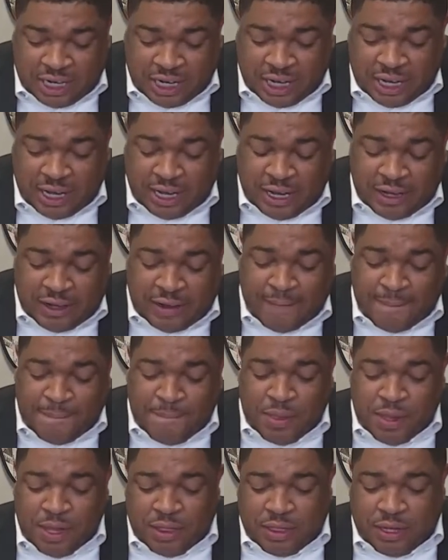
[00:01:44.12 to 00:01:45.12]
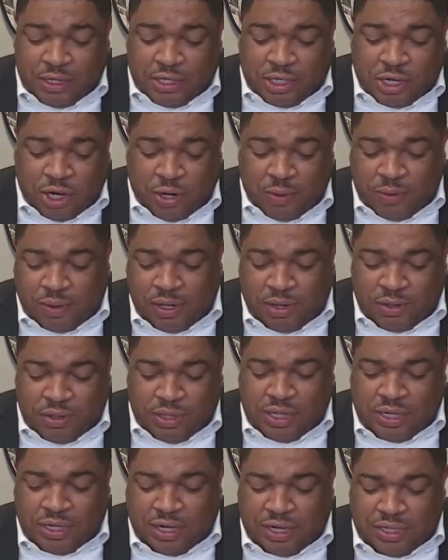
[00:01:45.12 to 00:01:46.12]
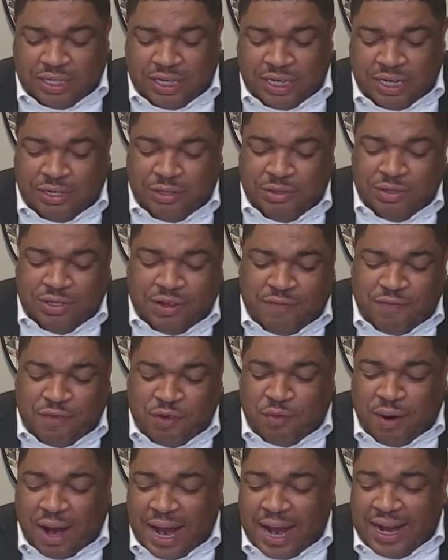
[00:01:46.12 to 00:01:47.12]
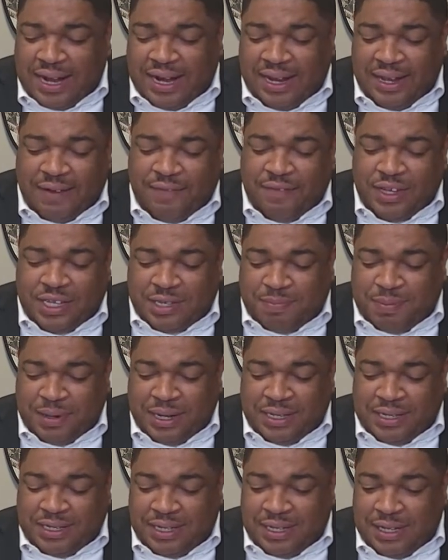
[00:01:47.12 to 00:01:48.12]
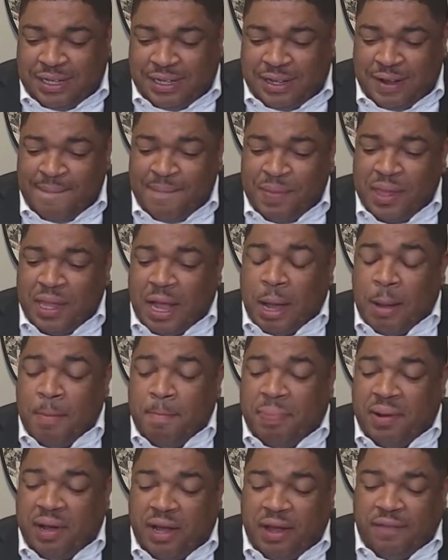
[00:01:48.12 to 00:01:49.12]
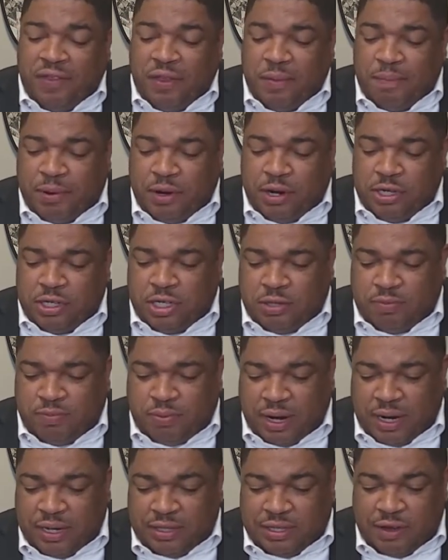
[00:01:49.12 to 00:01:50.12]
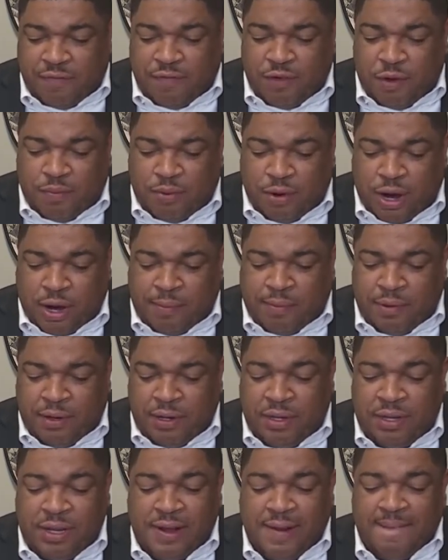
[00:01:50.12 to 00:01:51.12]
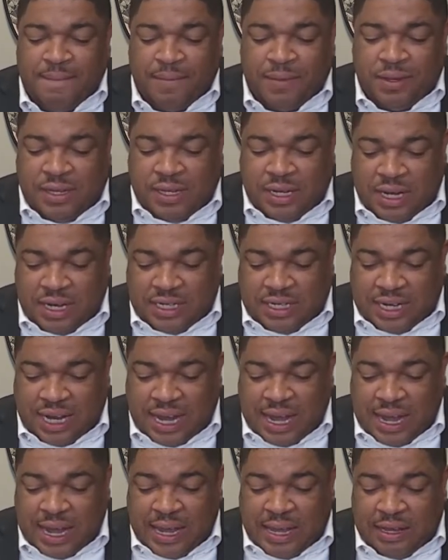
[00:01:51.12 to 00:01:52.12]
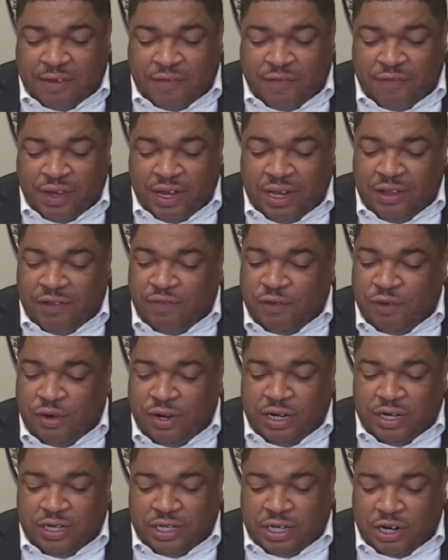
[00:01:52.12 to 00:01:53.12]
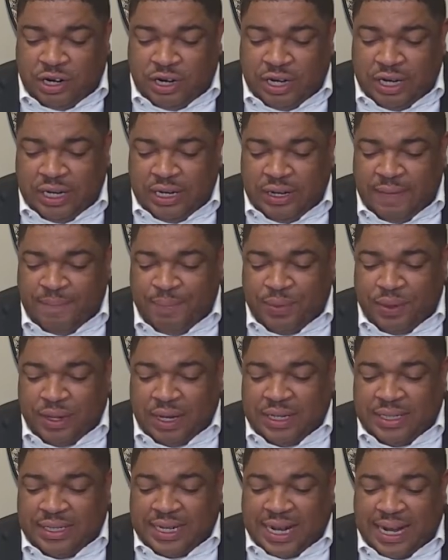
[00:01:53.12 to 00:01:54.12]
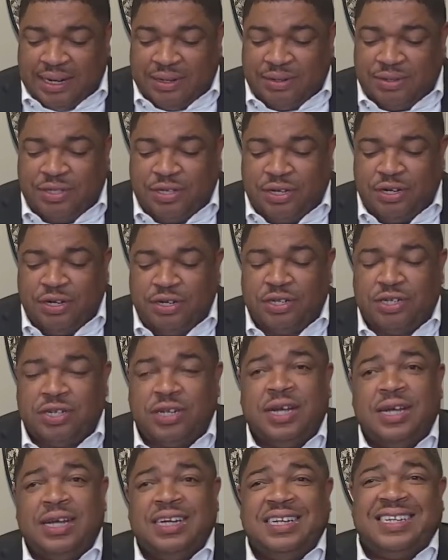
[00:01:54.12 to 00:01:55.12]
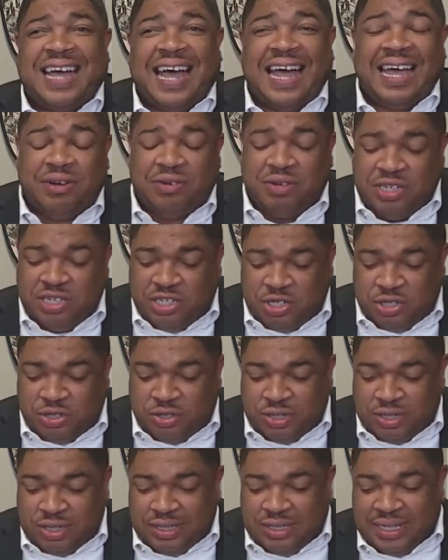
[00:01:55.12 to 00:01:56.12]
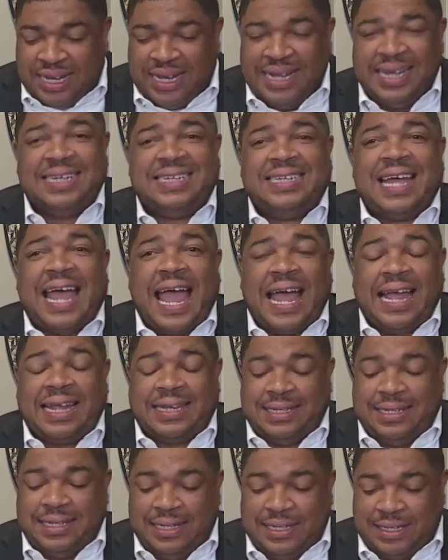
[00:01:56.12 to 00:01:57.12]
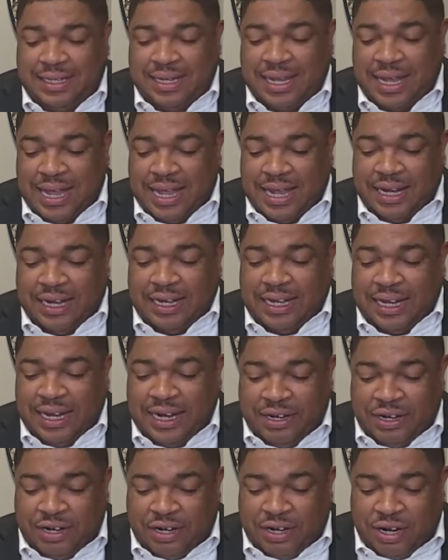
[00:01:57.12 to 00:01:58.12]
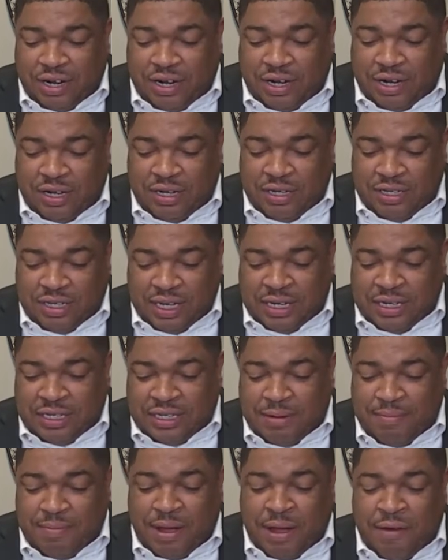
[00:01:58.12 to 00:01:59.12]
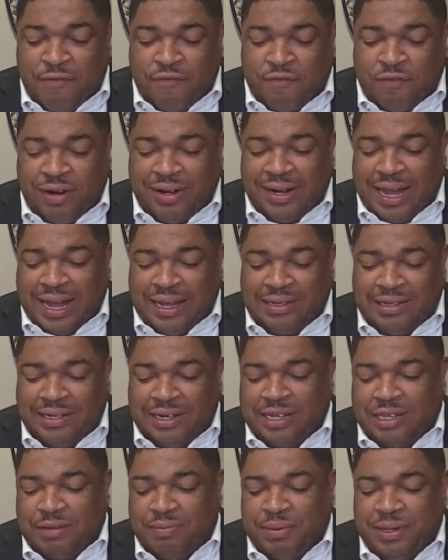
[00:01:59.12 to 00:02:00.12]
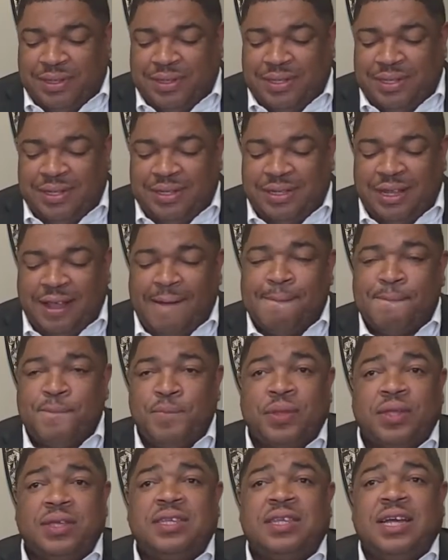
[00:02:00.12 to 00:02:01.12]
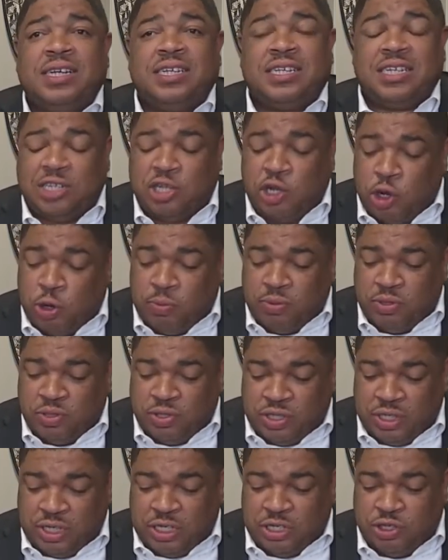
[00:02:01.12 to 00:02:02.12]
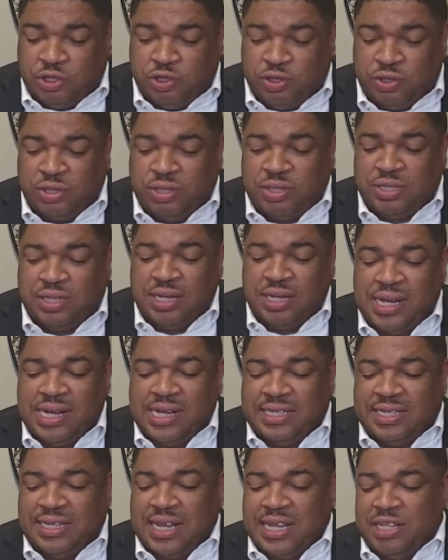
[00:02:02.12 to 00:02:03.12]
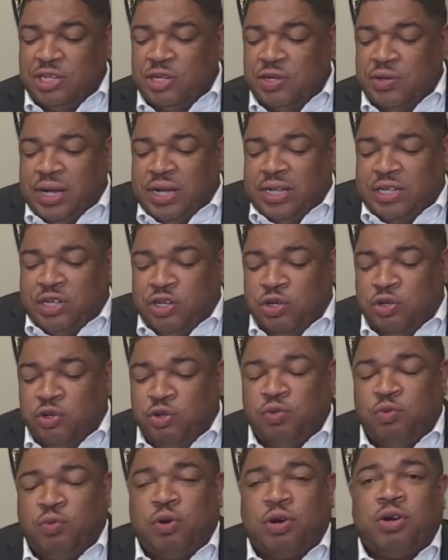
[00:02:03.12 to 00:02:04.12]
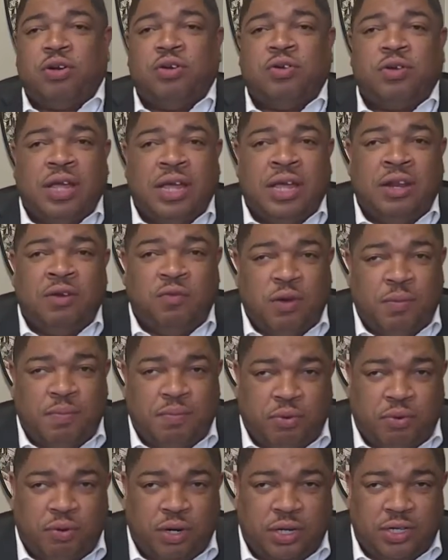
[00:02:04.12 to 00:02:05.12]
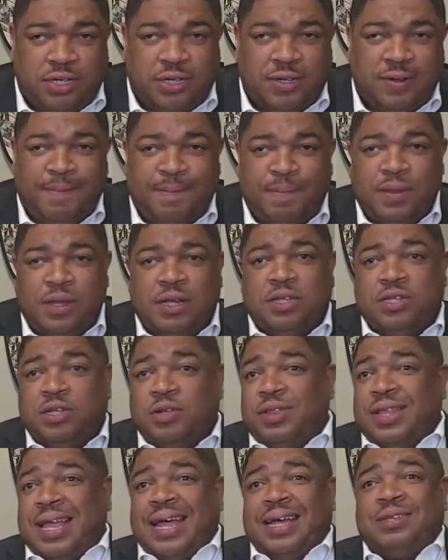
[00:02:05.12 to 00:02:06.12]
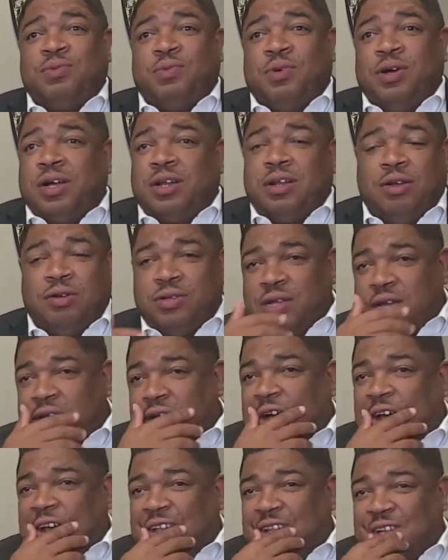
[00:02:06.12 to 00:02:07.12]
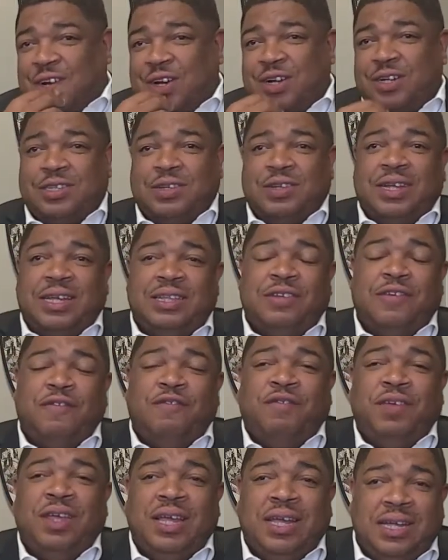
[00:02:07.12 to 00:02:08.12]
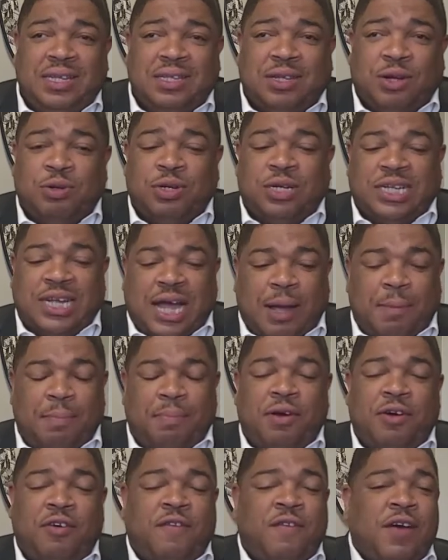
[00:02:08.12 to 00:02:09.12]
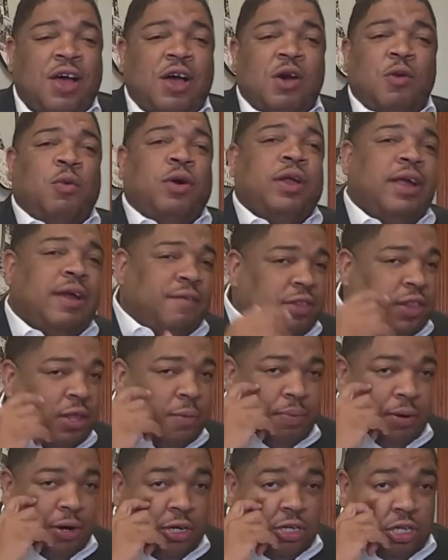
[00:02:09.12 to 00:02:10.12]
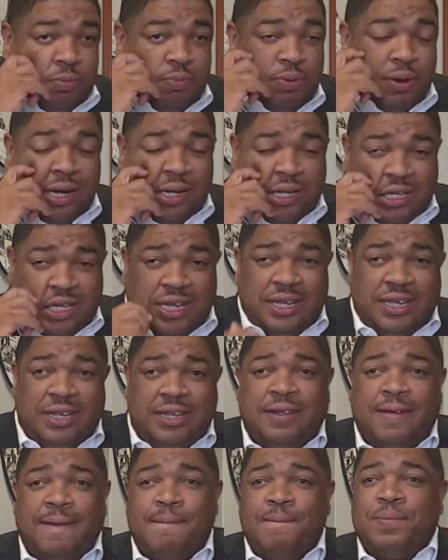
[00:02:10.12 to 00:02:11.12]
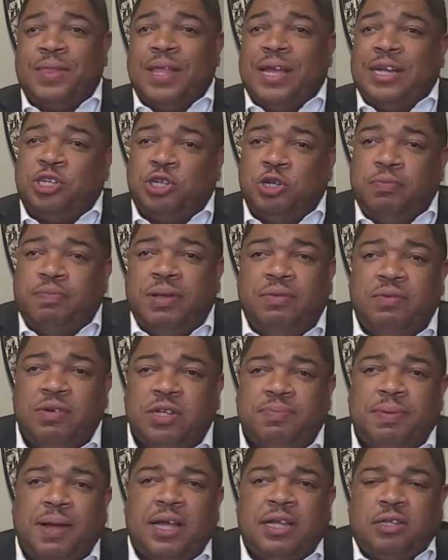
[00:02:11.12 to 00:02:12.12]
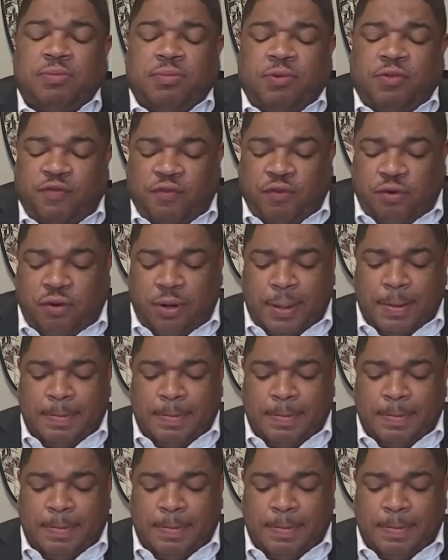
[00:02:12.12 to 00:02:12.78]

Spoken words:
is the term closing costs includes a variety of expenses above the purchase price of your property, such as fees for an attorney, a title search, title insurance, taxes, lender costs, and some upfront housing expenses, such as homeowner insurance, says U.S. News World and Report. So that's what closing costs are. So these are fees on top of whatever the purchase price is that you'd be responsible for.